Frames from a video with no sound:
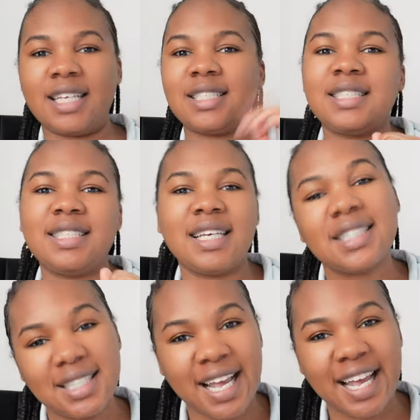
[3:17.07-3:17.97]
Yes,
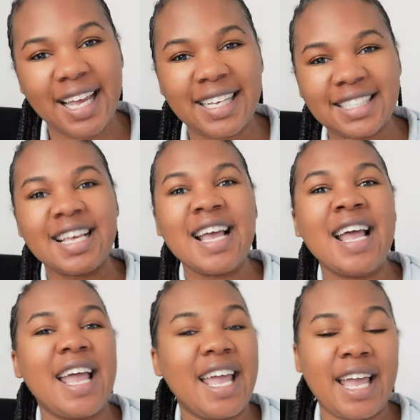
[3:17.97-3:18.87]
six days
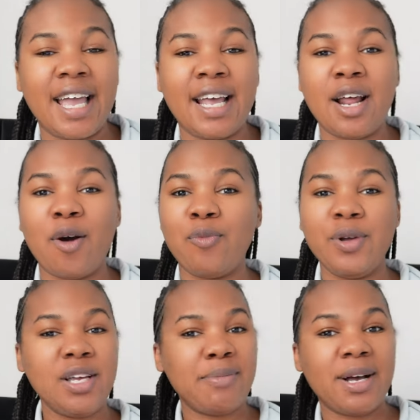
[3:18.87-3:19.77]
and we
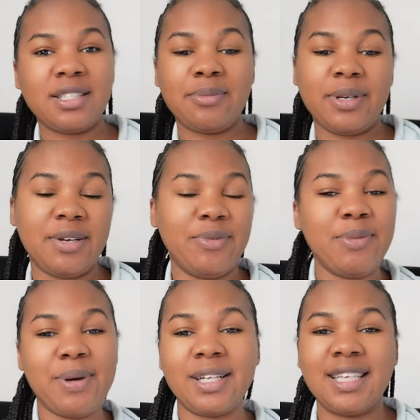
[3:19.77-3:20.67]
about to be we
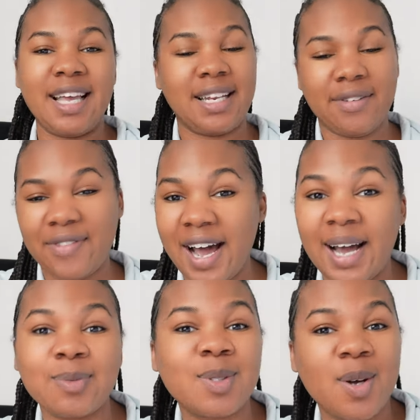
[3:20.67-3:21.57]
about to have the
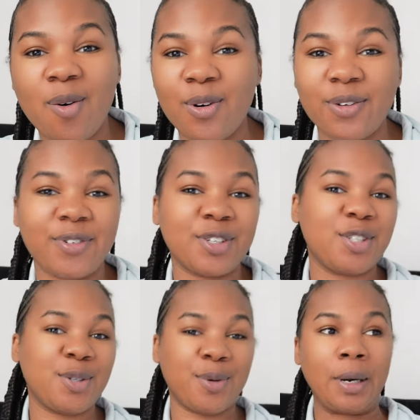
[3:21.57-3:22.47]
vibes going for
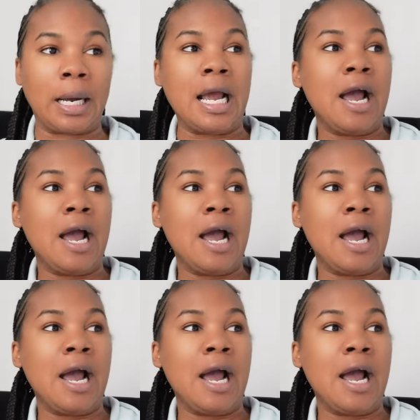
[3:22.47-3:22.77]
sure.